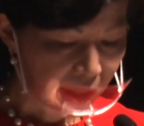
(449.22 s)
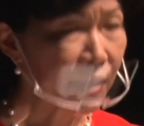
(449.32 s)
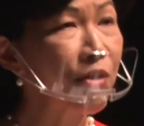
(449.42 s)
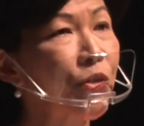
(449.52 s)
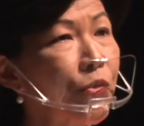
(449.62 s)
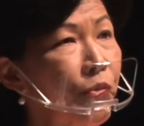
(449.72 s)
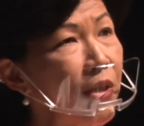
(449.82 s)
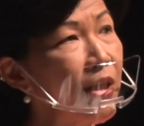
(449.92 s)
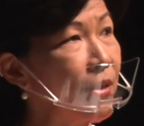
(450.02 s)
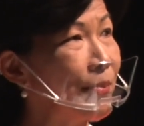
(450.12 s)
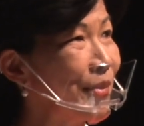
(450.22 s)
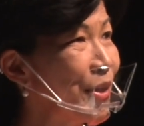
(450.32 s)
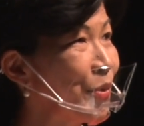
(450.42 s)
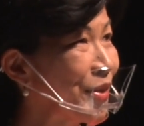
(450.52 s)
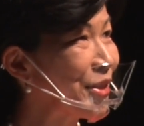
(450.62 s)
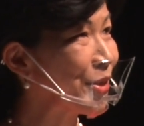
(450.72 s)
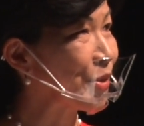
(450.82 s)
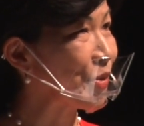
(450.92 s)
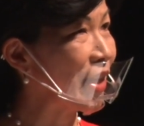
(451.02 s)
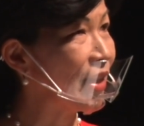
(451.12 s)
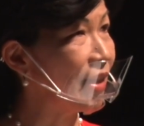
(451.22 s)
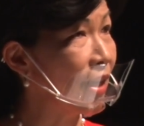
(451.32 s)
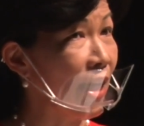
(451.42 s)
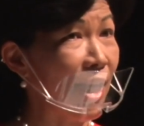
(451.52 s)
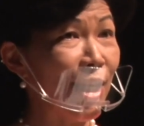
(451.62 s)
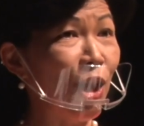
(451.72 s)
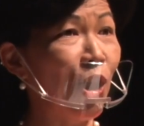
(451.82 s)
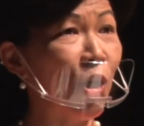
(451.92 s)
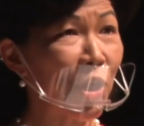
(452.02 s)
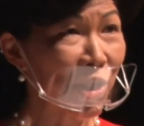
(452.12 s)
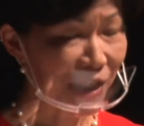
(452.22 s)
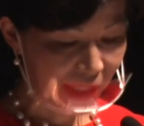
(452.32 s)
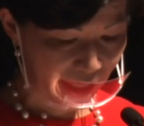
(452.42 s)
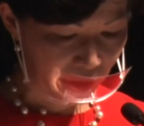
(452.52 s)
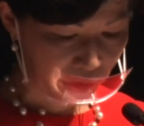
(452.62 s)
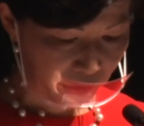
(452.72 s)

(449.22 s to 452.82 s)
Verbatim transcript: his dream was to create a large scale